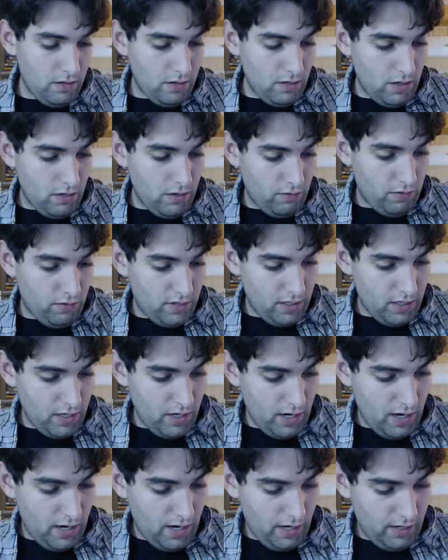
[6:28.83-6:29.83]

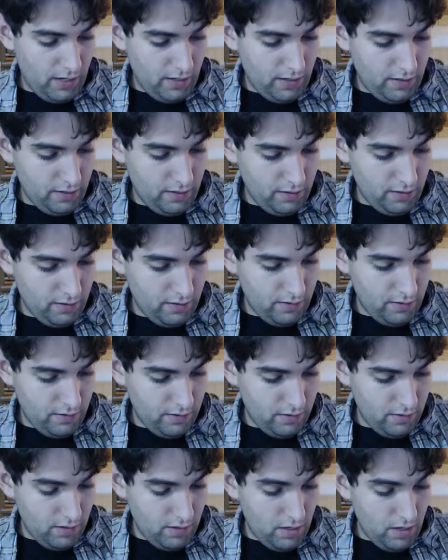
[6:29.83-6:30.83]
Okay.
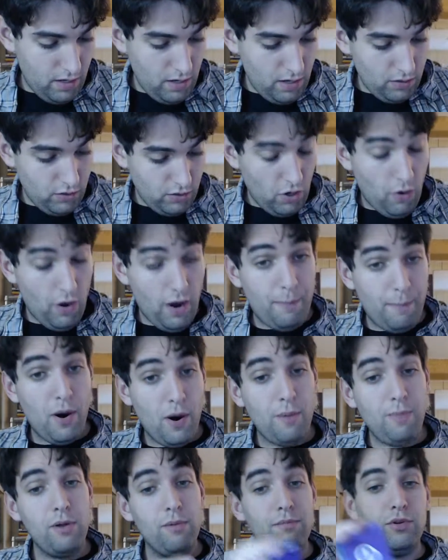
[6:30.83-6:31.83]
So,
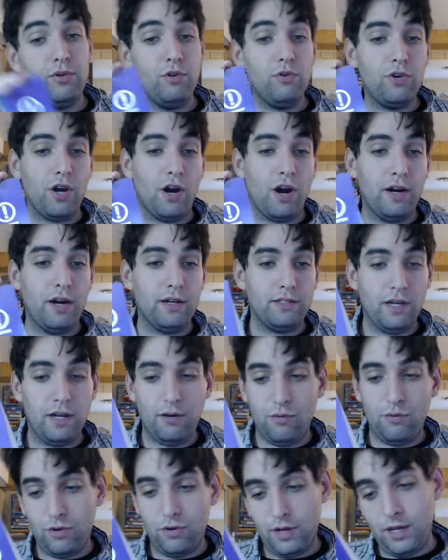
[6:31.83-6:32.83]
purple and blue cards,
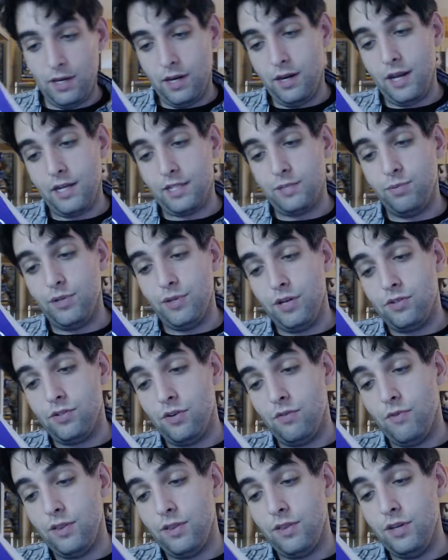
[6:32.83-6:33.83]
we'll get an
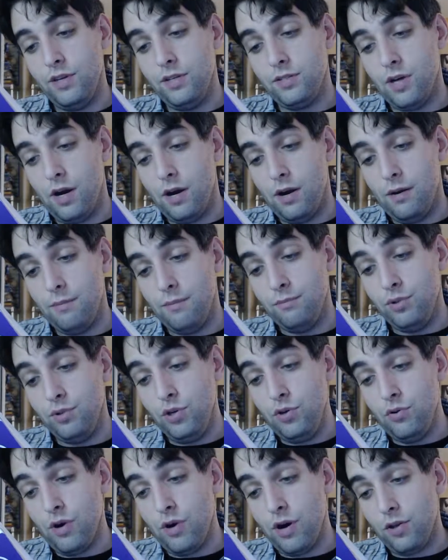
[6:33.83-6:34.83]
explanation of what these are.
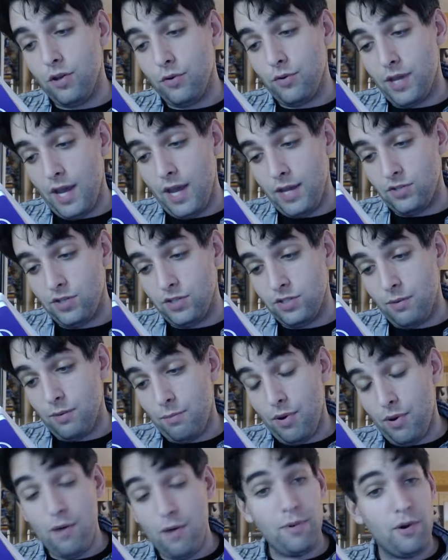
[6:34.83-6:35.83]
Blue are locations,
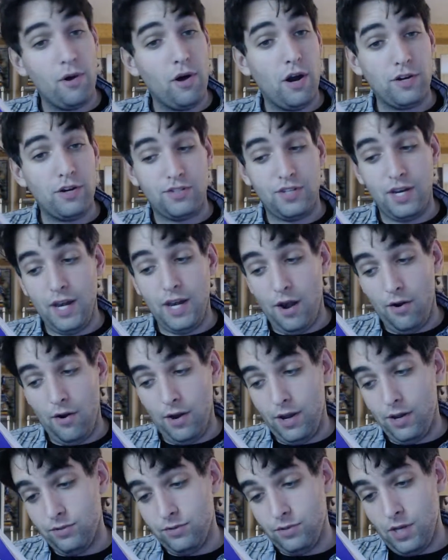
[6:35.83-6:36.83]
and purple are
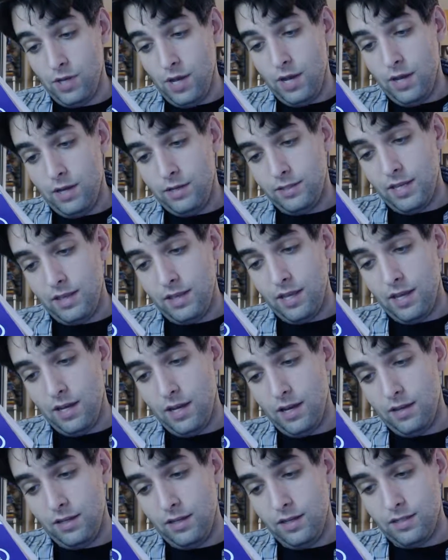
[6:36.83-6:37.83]
scenarios. Set
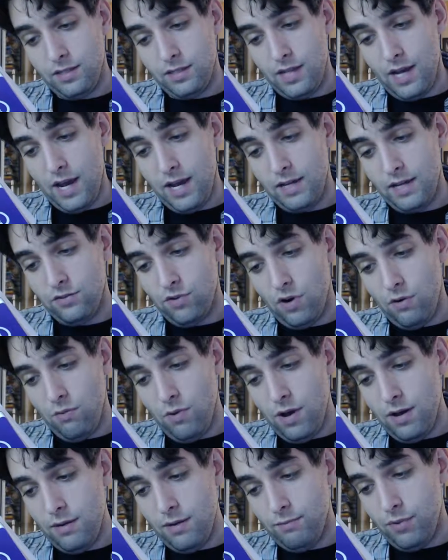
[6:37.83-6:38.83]
these aside, draw
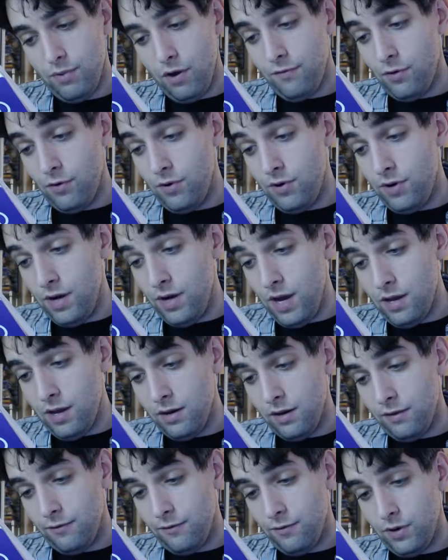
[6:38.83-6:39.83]
1, both, or
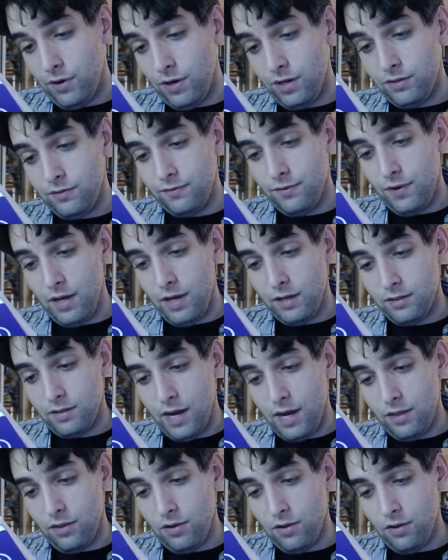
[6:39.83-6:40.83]
none for each fight,
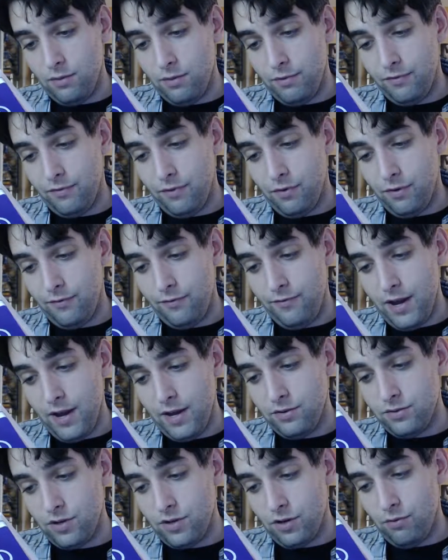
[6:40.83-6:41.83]
either before
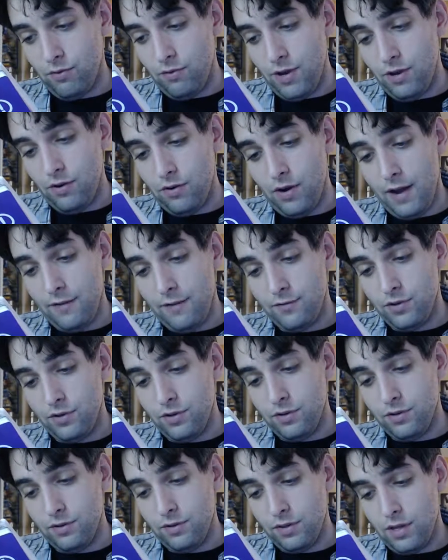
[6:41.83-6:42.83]
fighters are created or
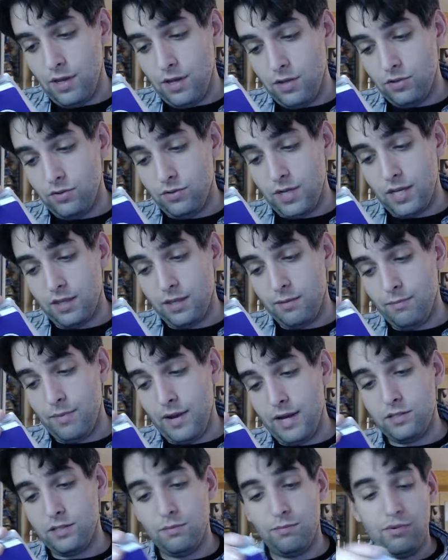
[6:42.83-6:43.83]
after to take them
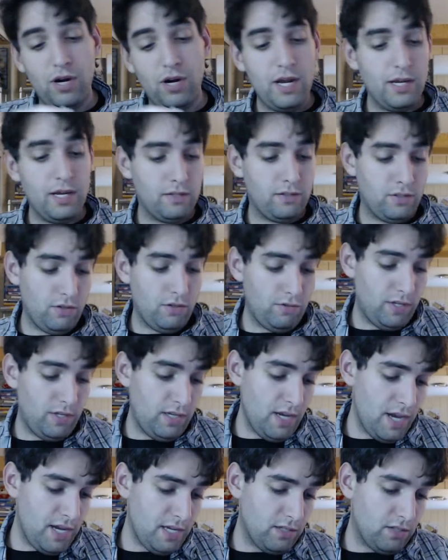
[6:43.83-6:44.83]
by surprise. So,
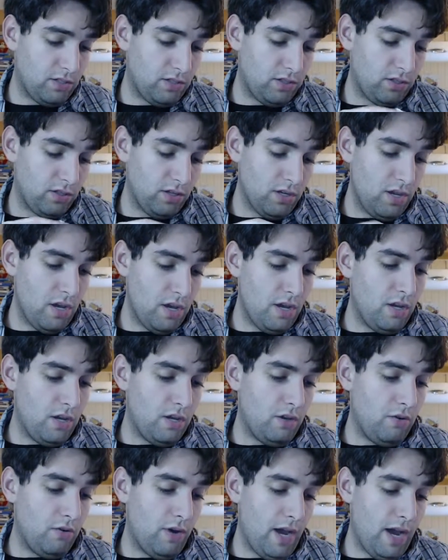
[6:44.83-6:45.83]
yes,
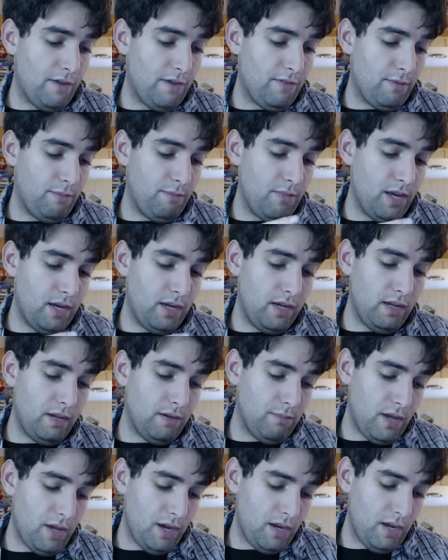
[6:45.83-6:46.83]
you have many,
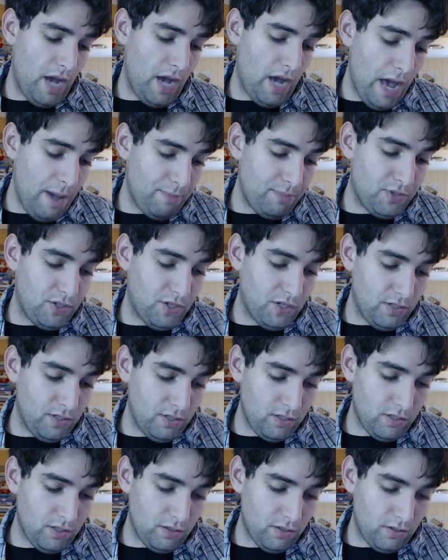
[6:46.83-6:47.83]
many
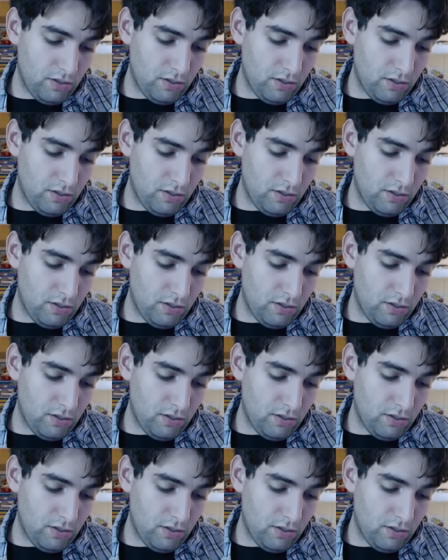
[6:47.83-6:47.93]
options